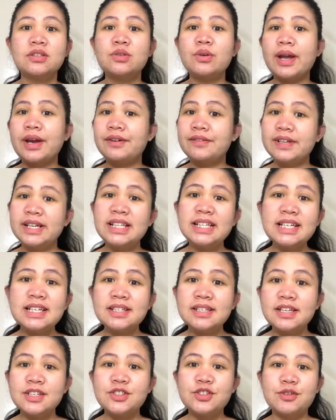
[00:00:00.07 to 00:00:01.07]
Do I
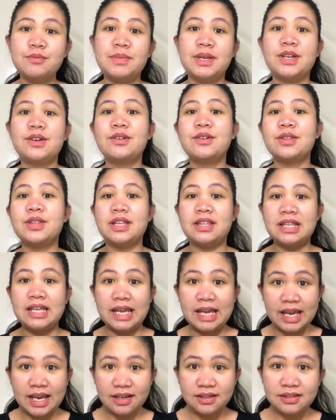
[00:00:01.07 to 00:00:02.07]
really need to be good in
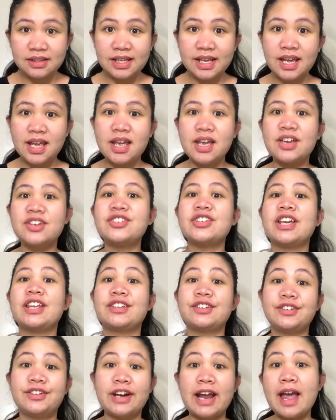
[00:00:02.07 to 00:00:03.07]
English,
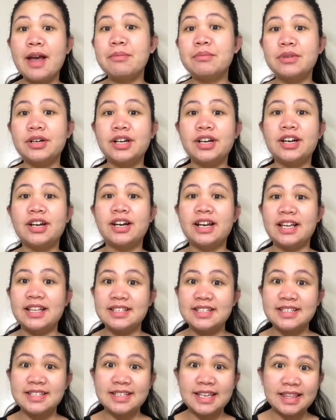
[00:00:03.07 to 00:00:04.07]
in grammar,
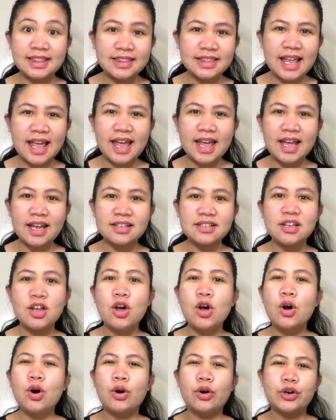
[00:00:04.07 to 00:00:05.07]
in syntax,
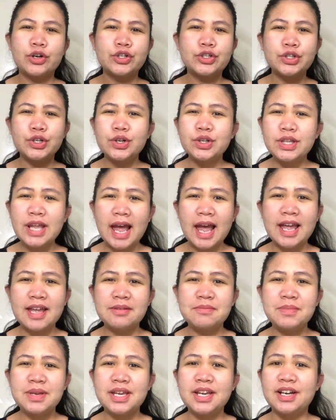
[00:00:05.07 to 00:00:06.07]
or should
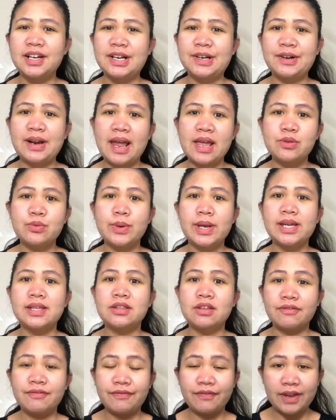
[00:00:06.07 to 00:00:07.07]
I be a
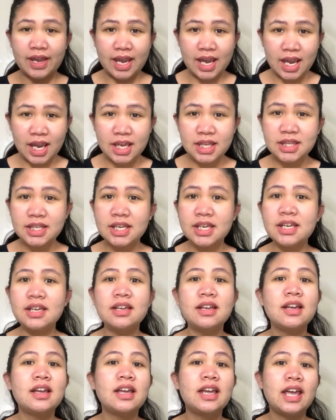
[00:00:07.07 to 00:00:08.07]
graduate of
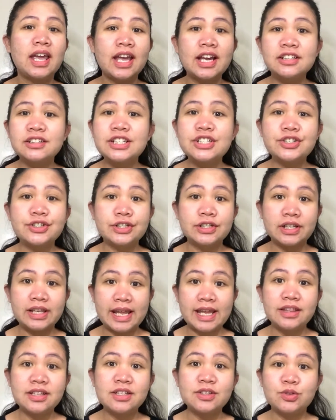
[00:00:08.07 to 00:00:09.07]
any
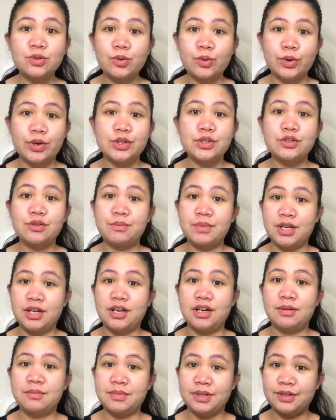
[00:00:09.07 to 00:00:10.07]
English-related course to
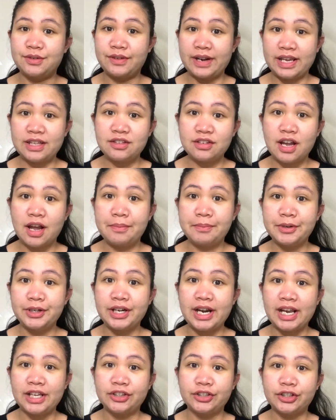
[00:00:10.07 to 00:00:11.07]
become a great
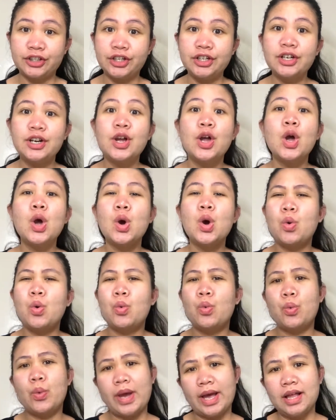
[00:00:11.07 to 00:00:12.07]
copywriter?
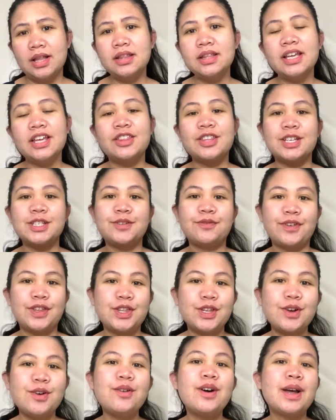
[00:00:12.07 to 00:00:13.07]
Well, in this
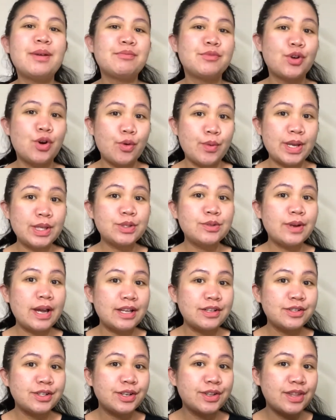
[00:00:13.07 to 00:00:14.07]
video, I'm going to
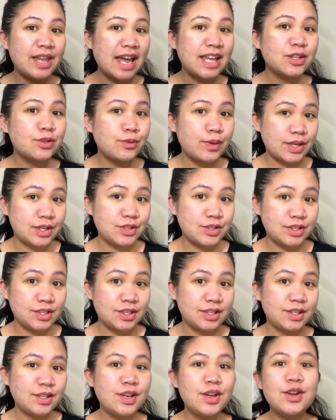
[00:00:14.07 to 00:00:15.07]
answer that
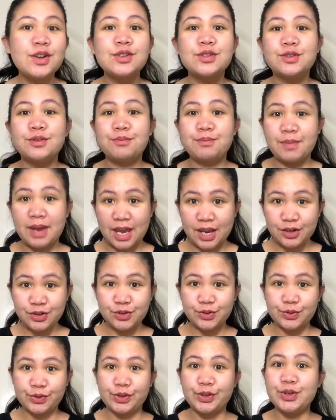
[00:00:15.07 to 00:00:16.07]
question, so make
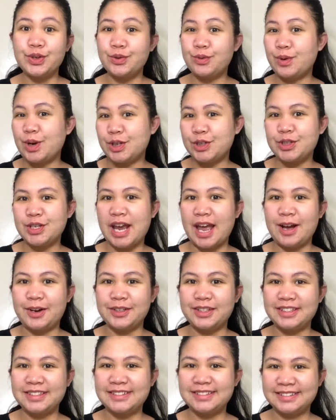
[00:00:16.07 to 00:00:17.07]
sure you watch
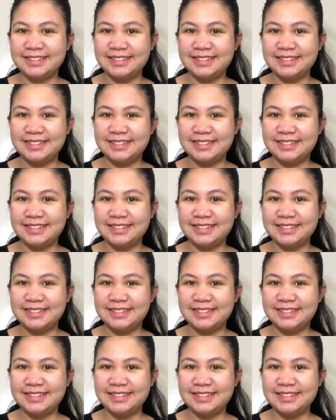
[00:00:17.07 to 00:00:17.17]
out.